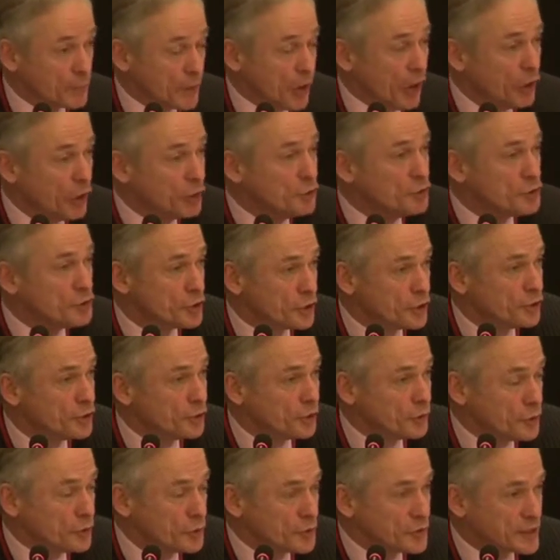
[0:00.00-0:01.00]
under
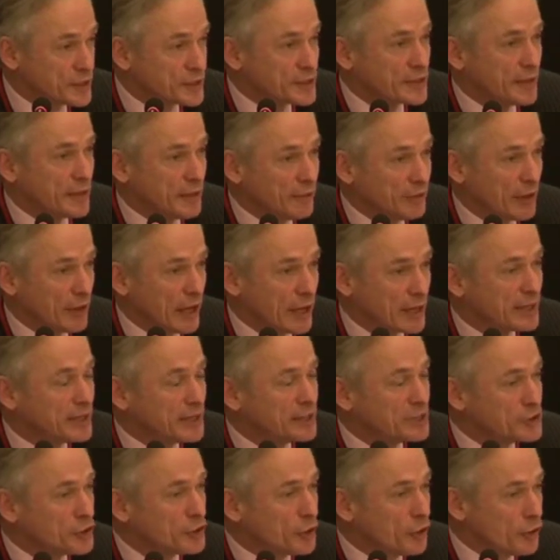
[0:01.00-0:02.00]
those, if you like,
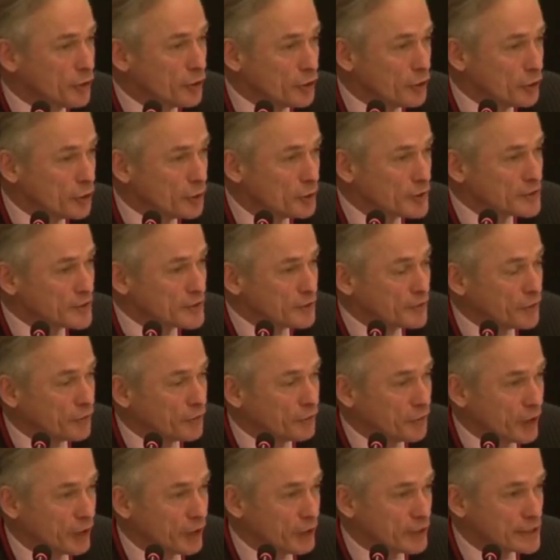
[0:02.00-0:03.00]
tall oaks of the
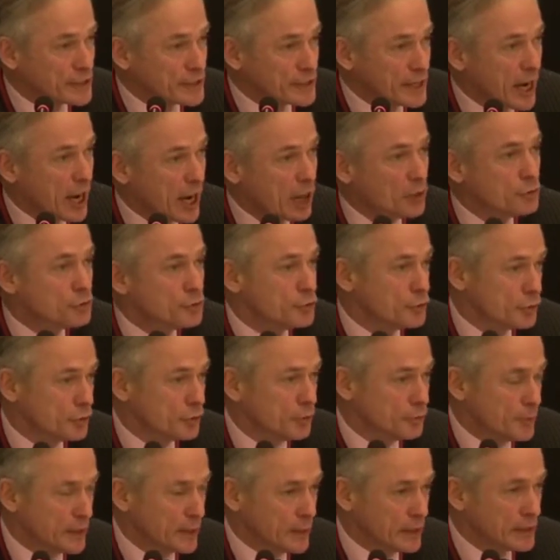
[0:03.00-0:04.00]
forest. How do you
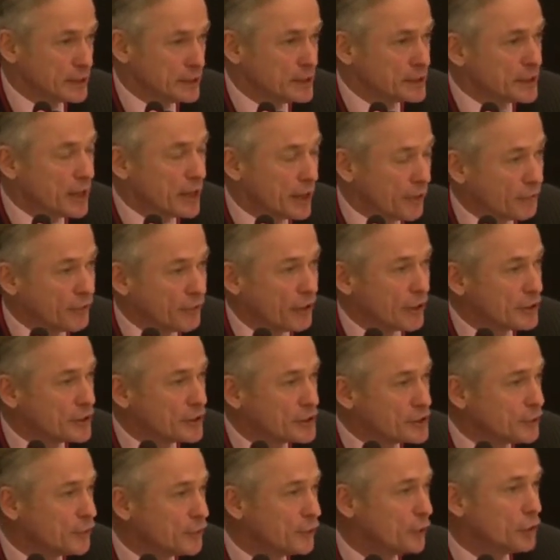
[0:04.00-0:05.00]
build a
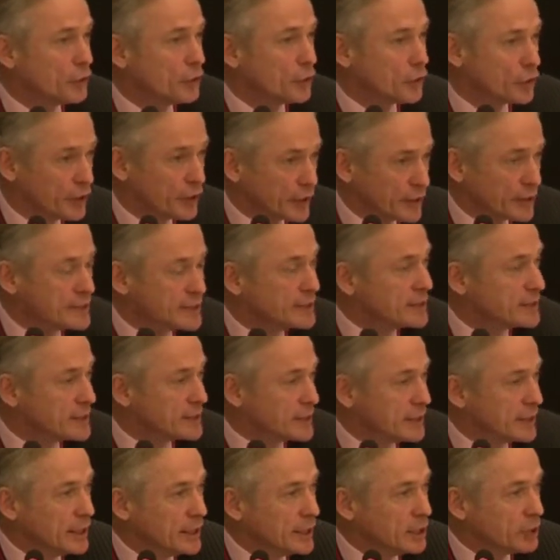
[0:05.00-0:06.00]
forest floor that is
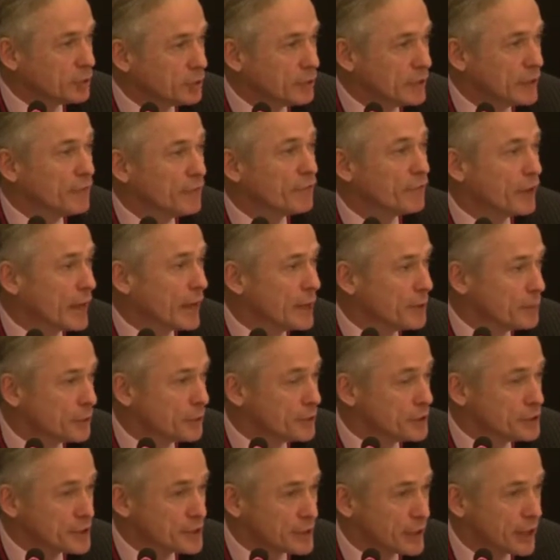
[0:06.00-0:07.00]
equally
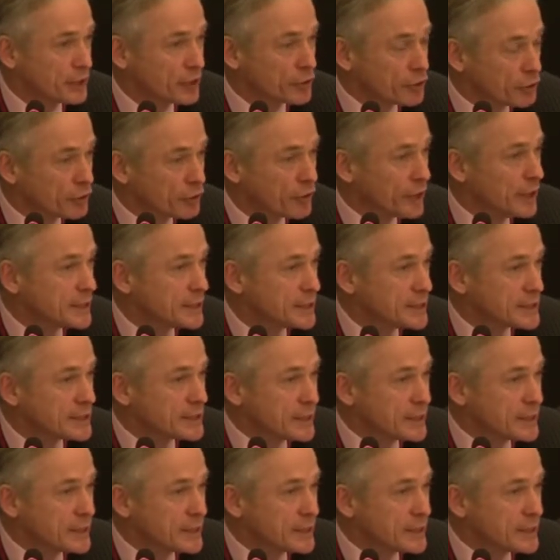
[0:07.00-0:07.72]
vibrant and creates